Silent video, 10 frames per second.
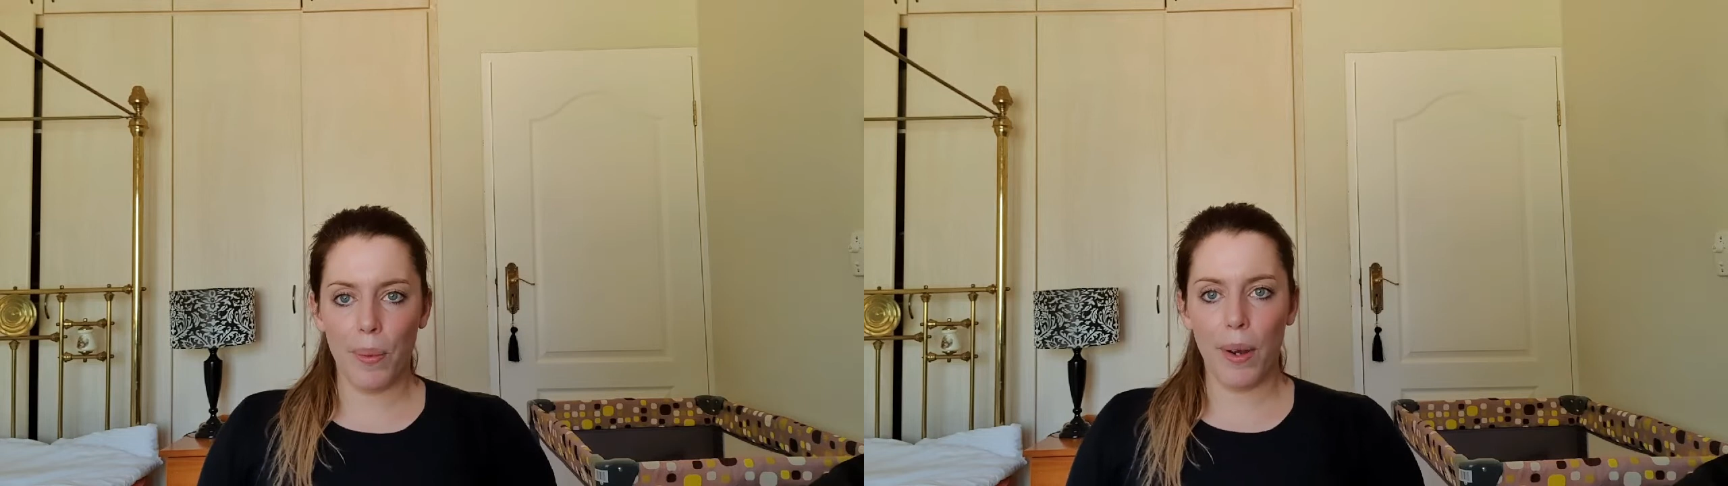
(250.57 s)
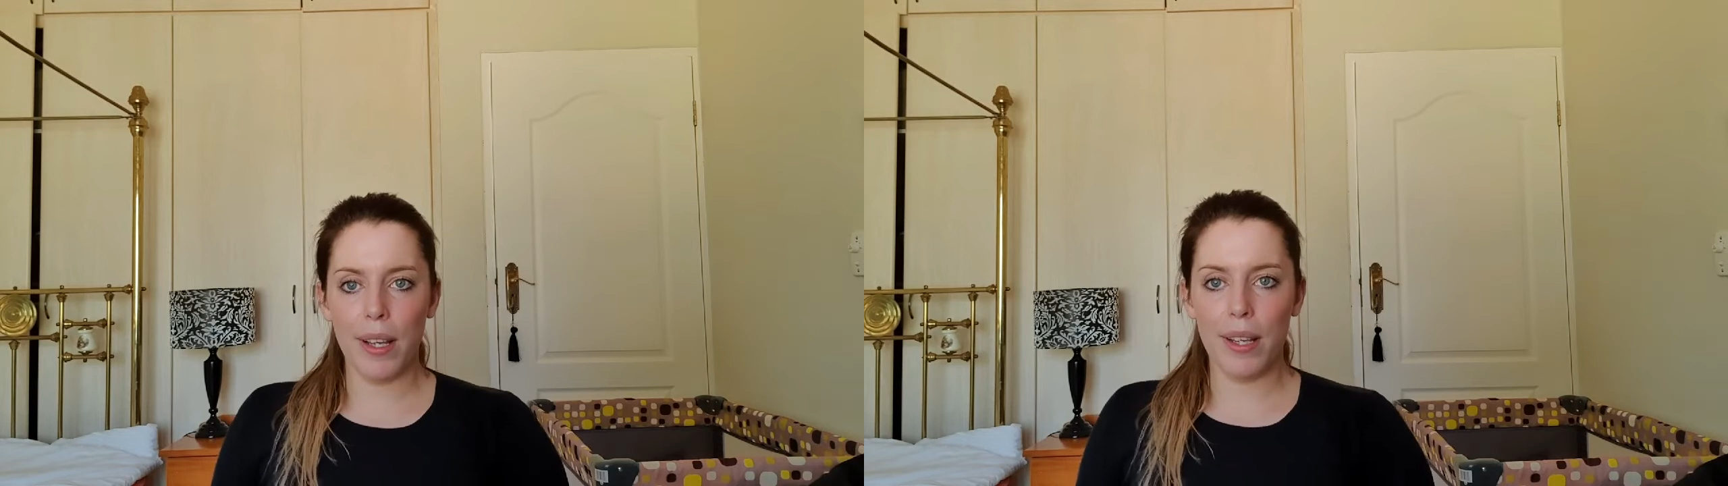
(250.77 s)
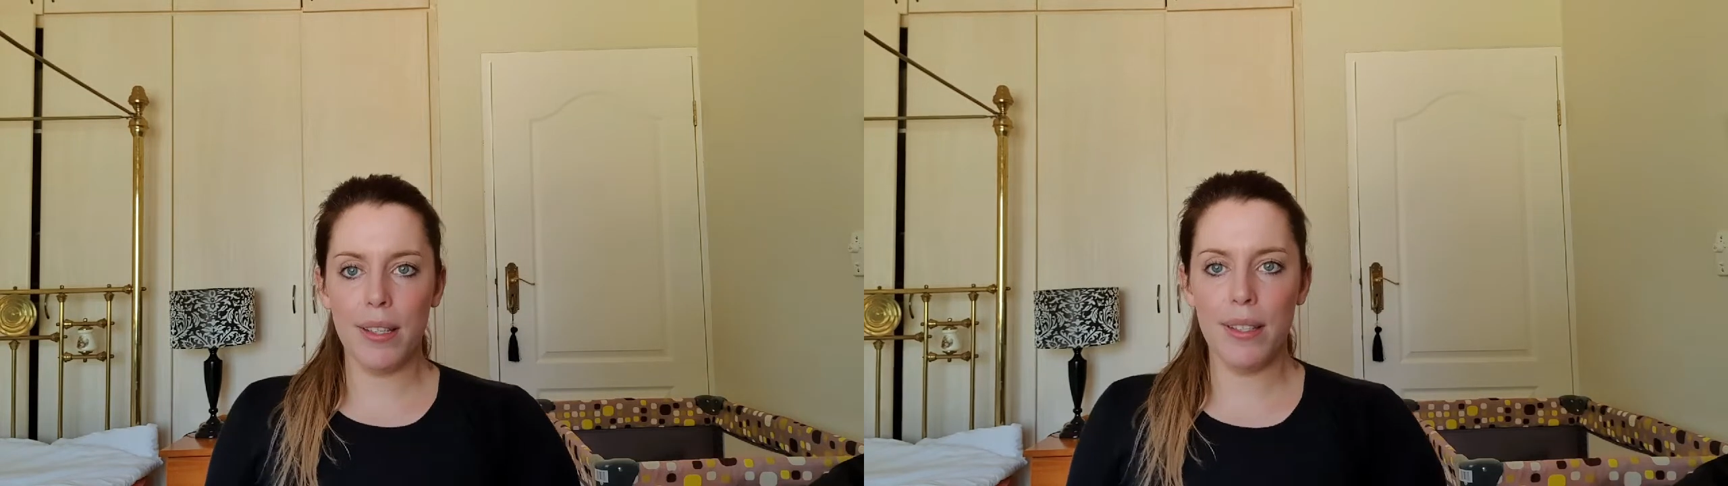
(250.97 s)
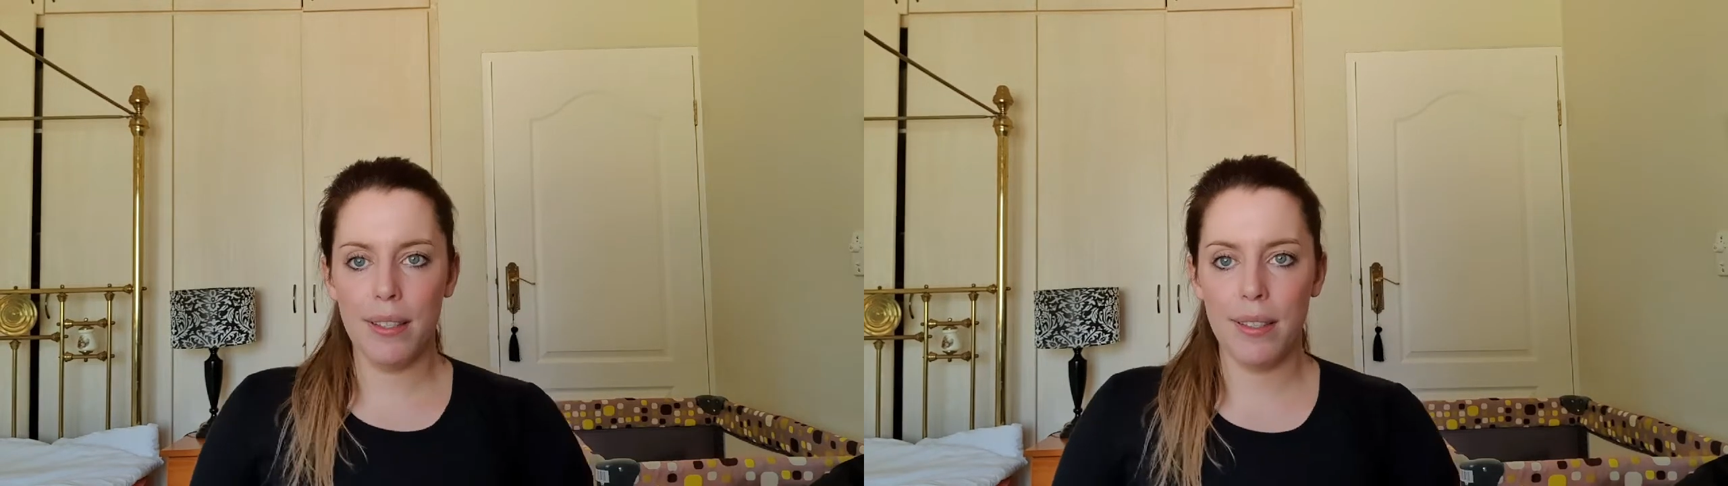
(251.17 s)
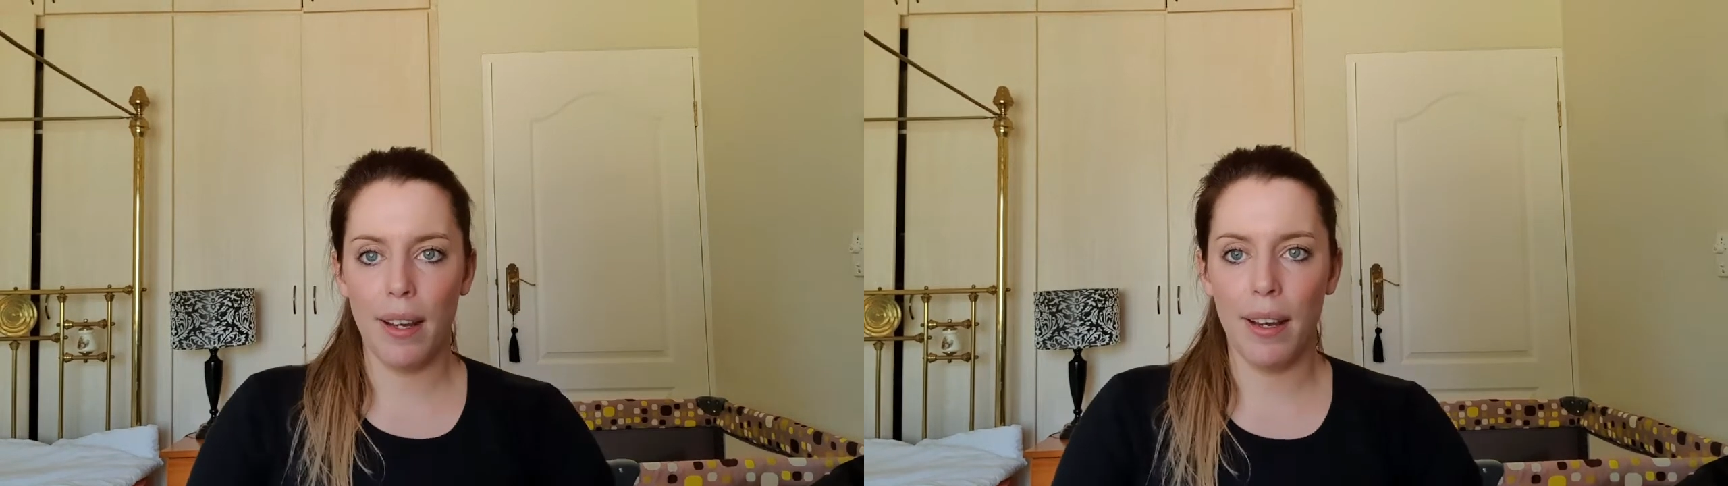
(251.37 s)

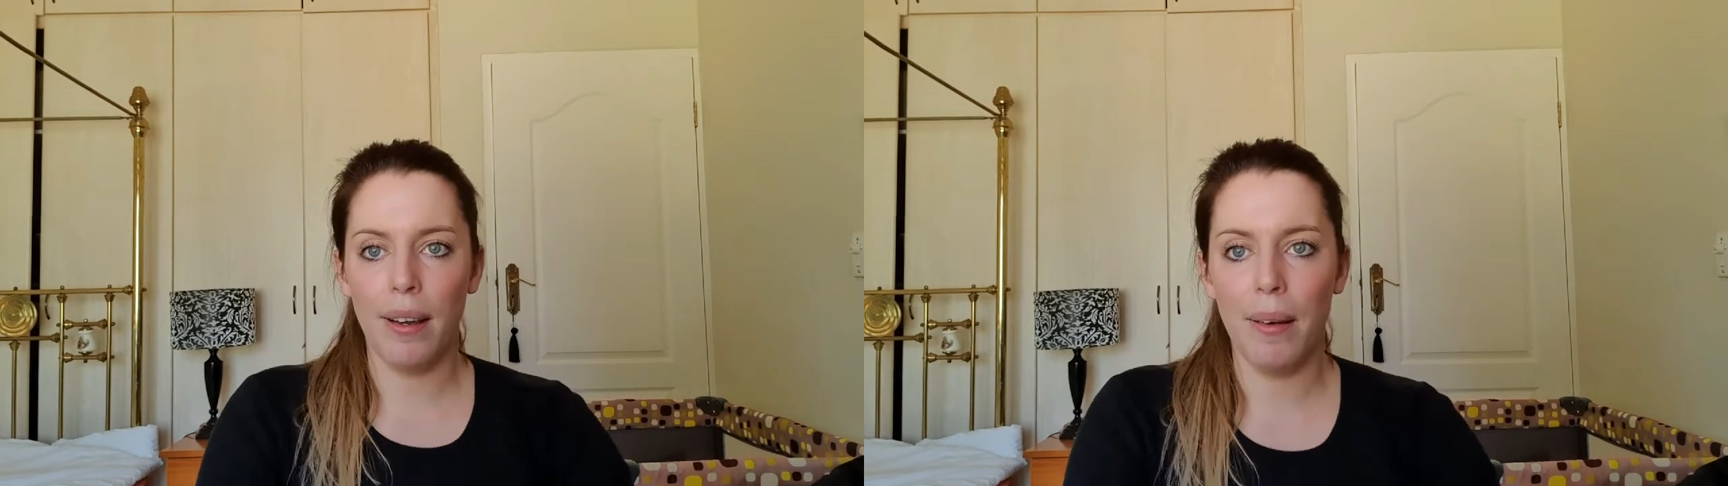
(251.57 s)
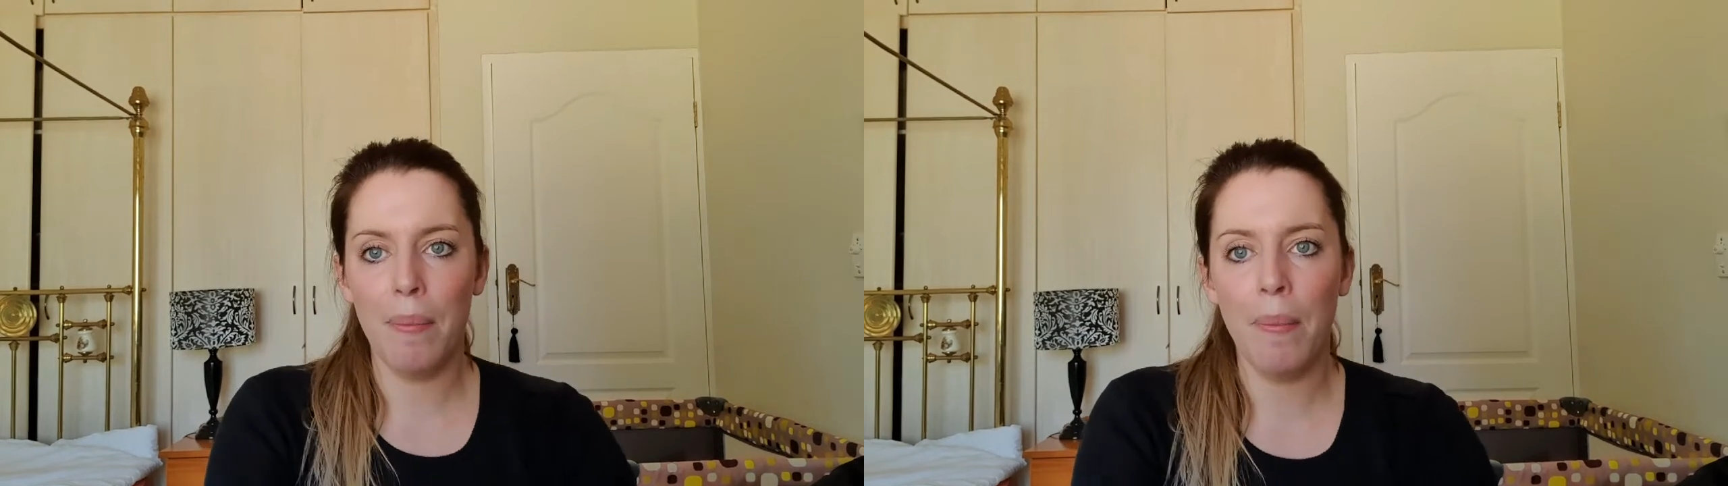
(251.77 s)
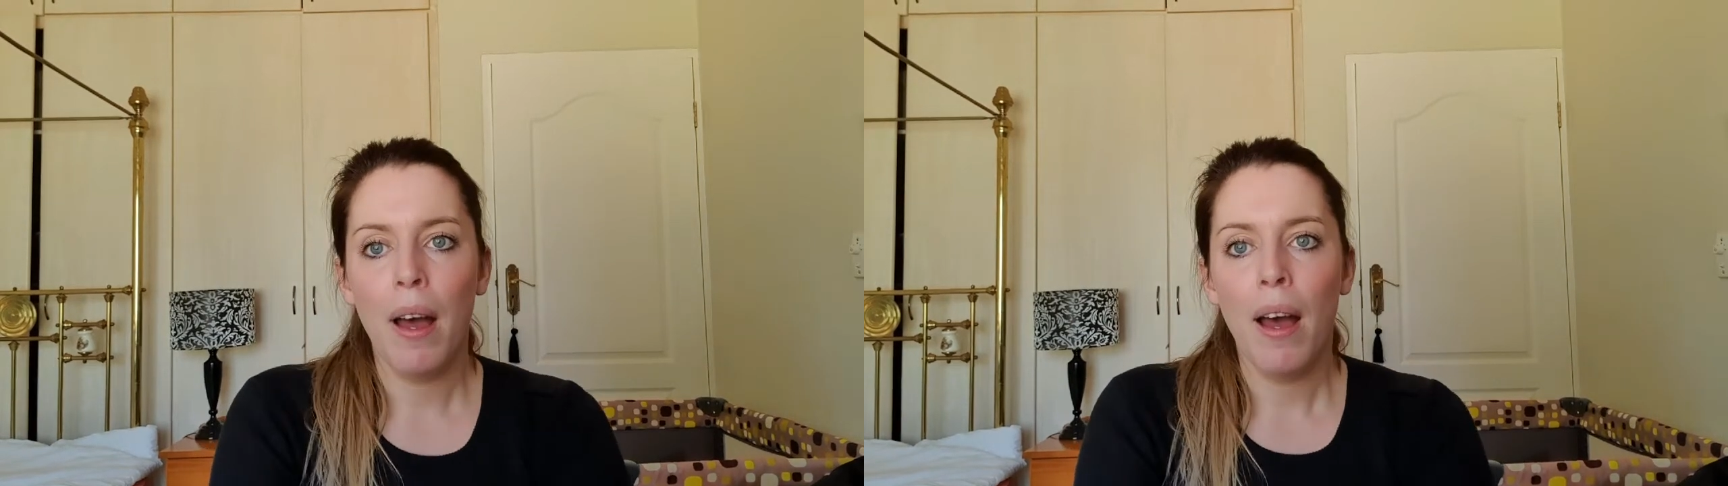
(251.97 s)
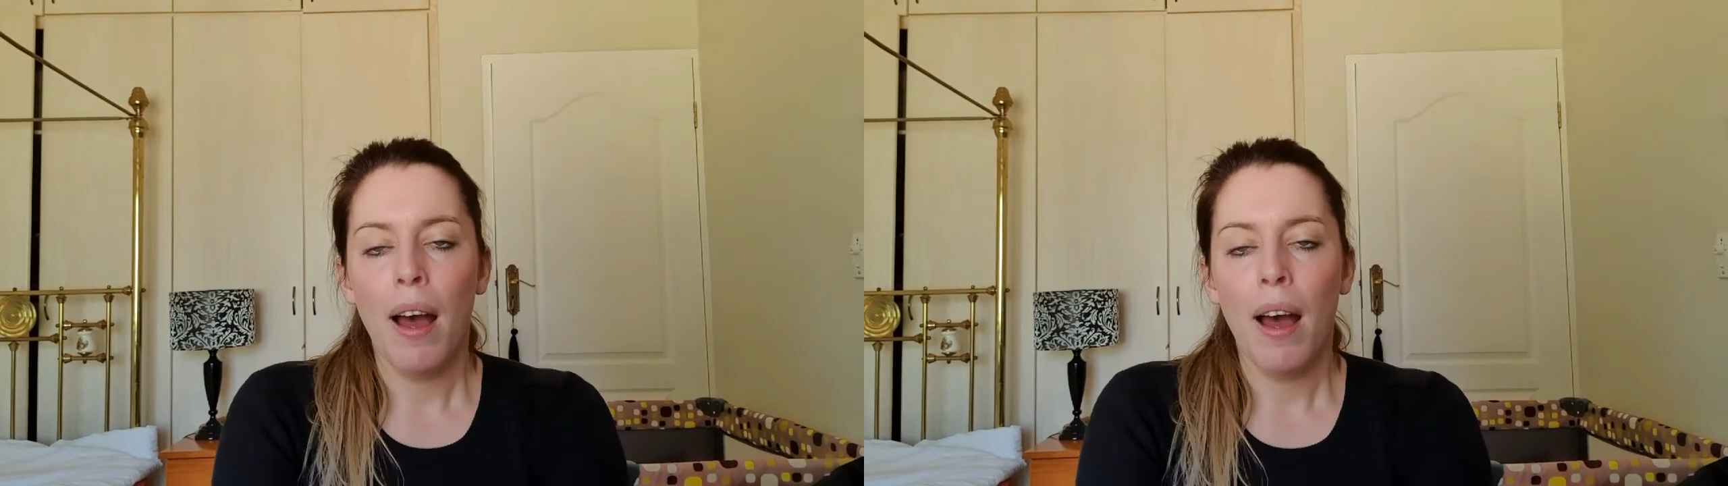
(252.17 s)
was um,